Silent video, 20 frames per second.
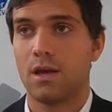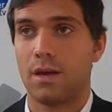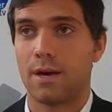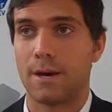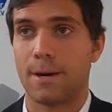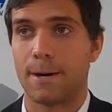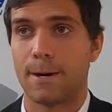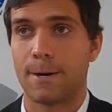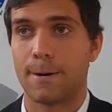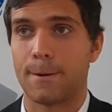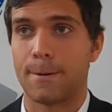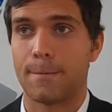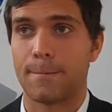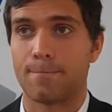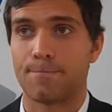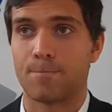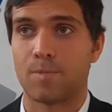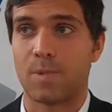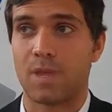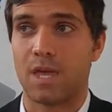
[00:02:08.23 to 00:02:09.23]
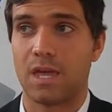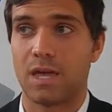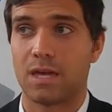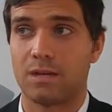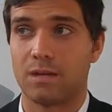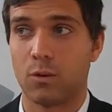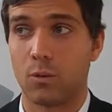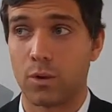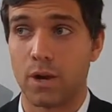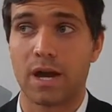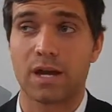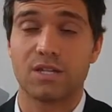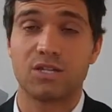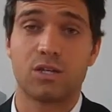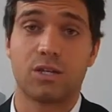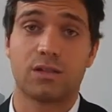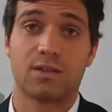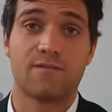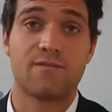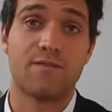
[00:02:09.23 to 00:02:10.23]
And we're
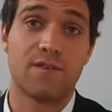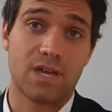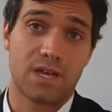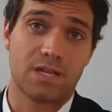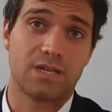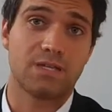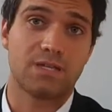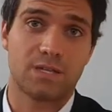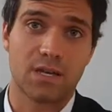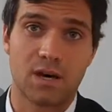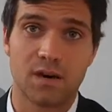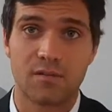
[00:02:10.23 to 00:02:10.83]
actually in the phase